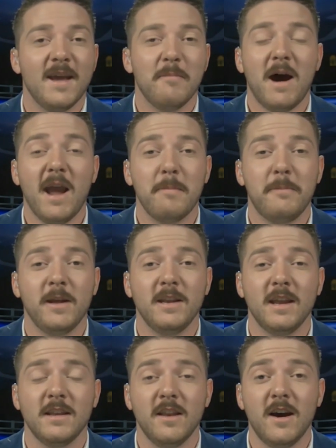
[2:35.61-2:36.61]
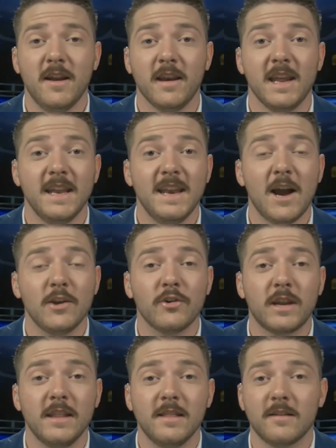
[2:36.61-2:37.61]
In my opinion, none. And now you're
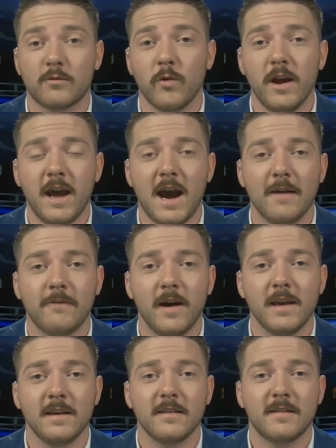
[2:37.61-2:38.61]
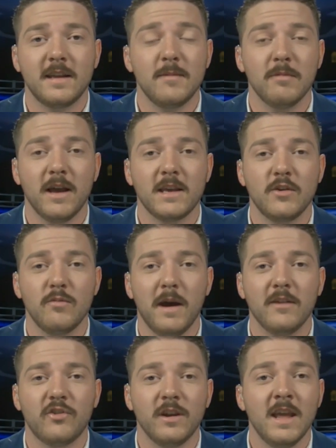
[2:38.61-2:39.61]
getting this red-hot Vikings team, like you
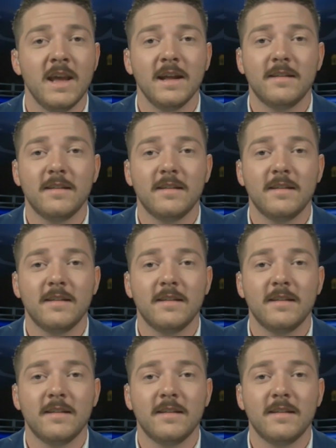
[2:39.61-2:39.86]
mentioned.